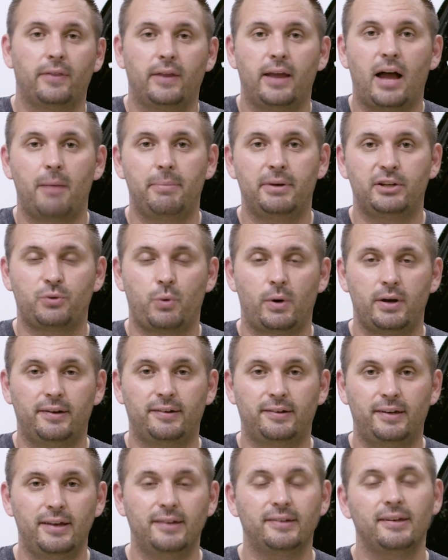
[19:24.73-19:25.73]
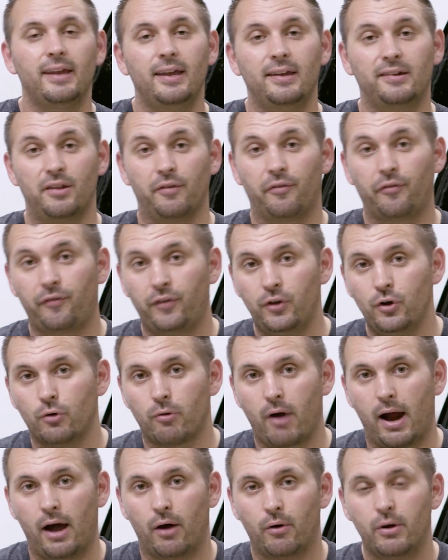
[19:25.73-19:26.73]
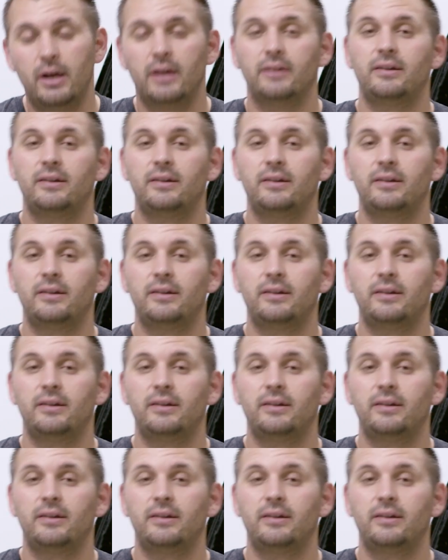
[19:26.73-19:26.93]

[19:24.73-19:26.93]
the RB26 is the fuel rail.